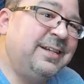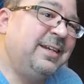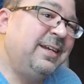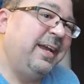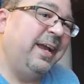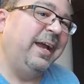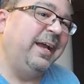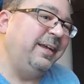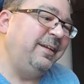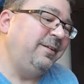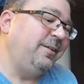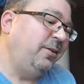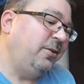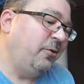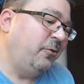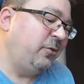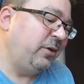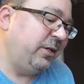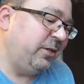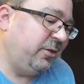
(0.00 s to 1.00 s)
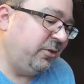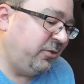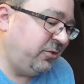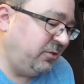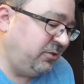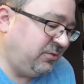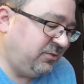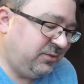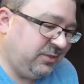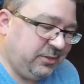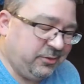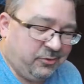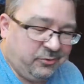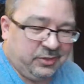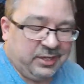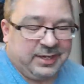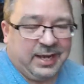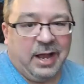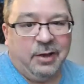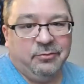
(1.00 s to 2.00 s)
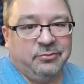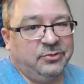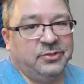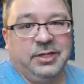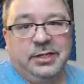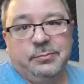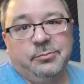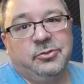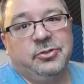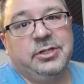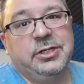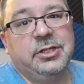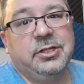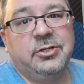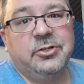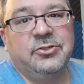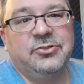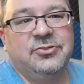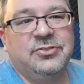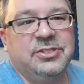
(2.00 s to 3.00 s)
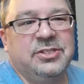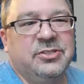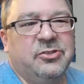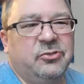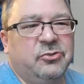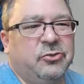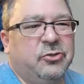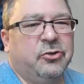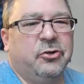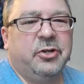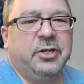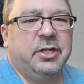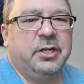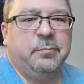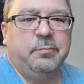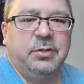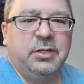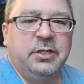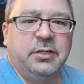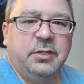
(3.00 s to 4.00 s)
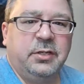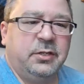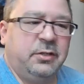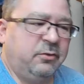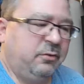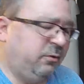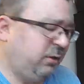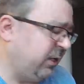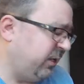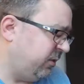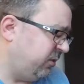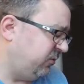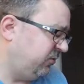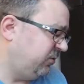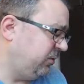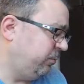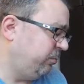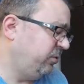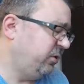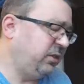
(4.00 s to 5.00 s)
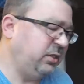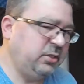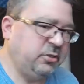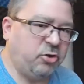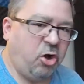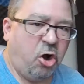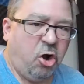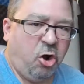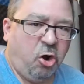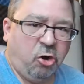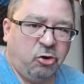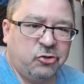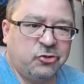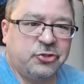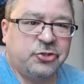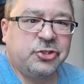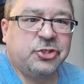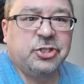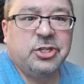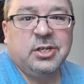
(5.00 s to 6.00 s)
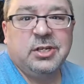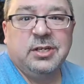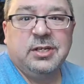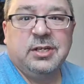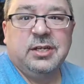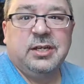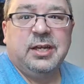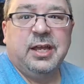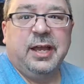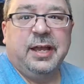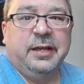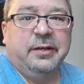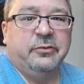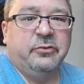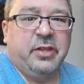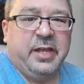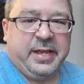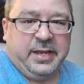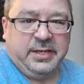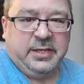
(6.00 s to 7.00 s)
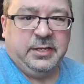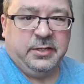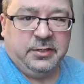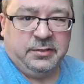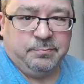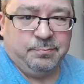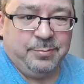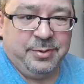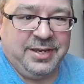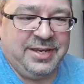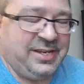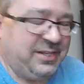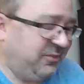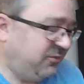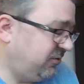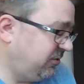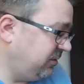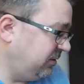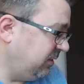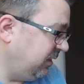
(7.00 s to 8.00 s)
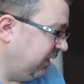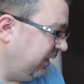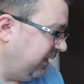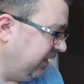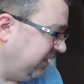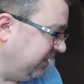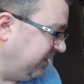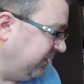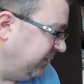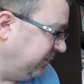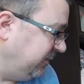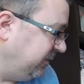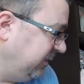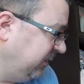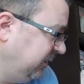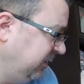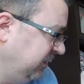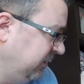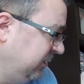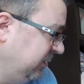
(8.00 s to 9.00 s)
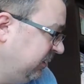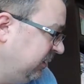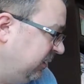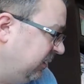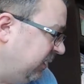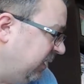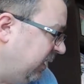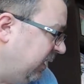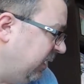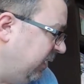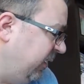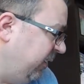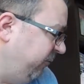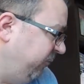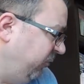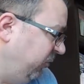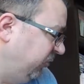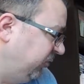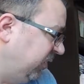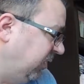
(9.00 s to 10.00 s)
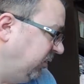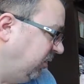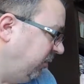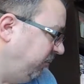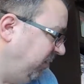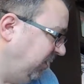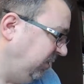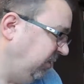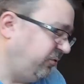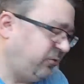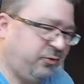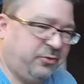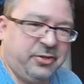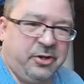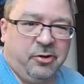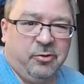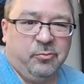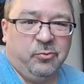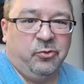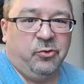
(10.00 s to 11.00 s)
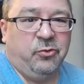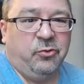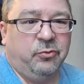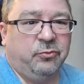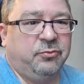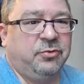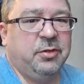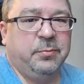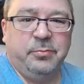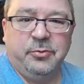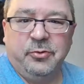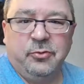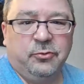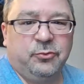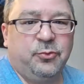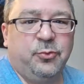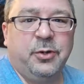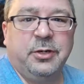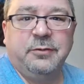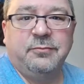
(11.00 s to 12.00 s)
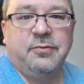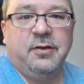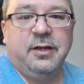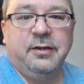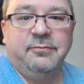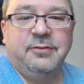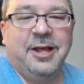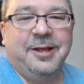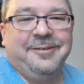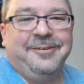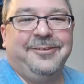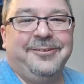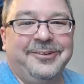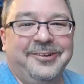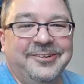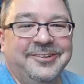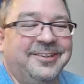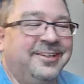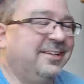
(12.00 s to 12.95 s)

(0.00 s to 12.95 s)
and you don't get a good seal, like I wasn't able to get good seal, you're going to be kind of sibilant and harsh and lacking in bass. And at first I thought, man, these are terrible, typical $25